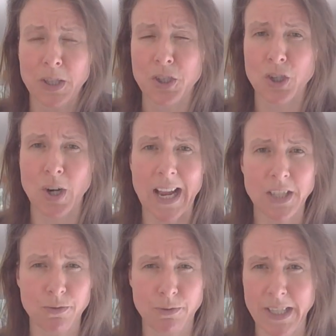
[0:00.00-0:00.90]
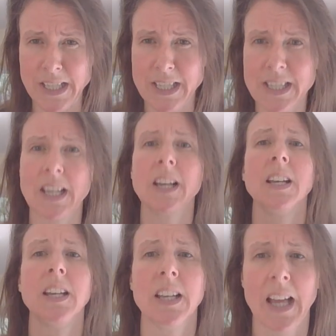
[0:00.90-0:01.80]
contract, release,
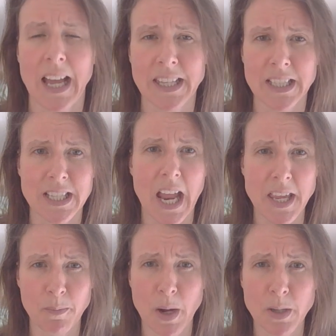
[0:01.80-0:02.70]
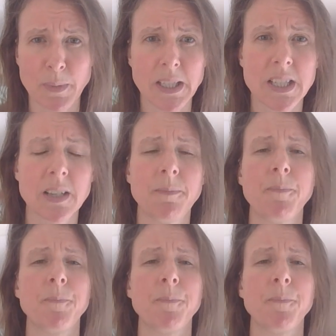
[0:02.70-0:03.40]
and then take a moment.